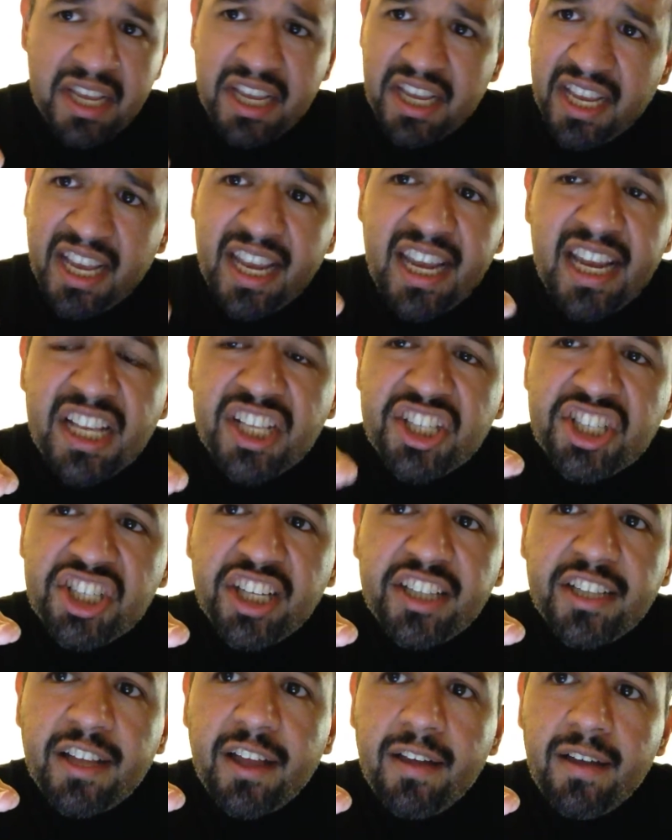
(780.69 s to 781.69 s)
He is
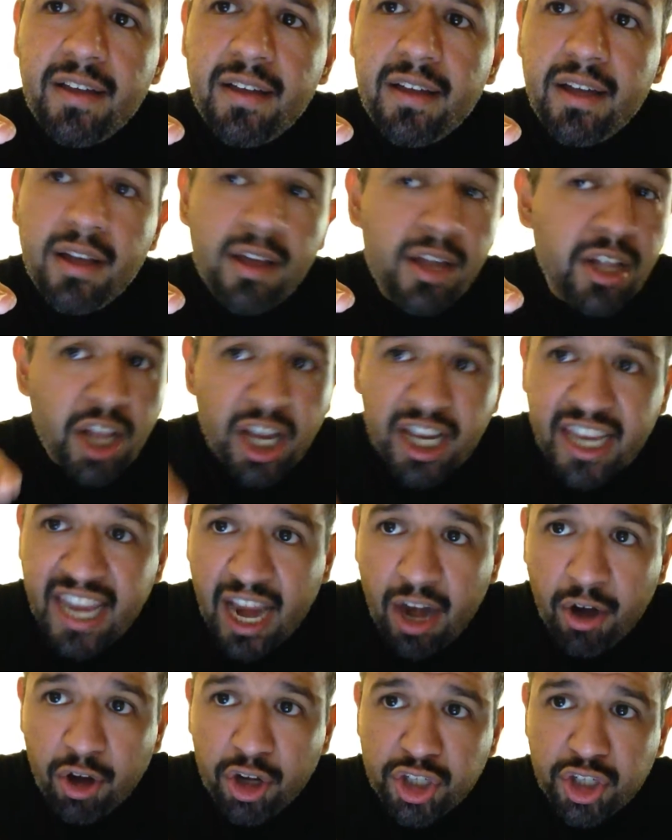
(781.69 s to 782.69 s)
just a
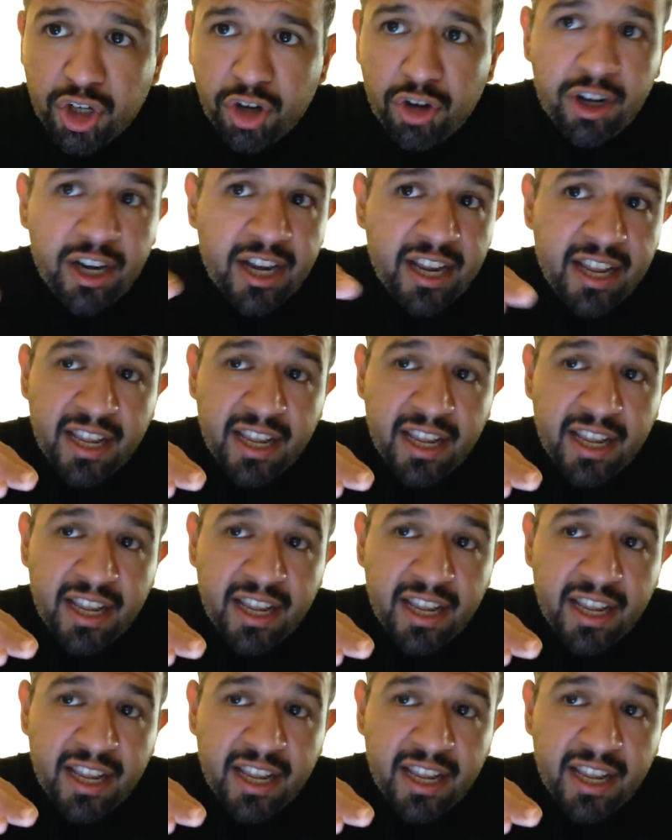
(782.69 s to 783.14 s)
character.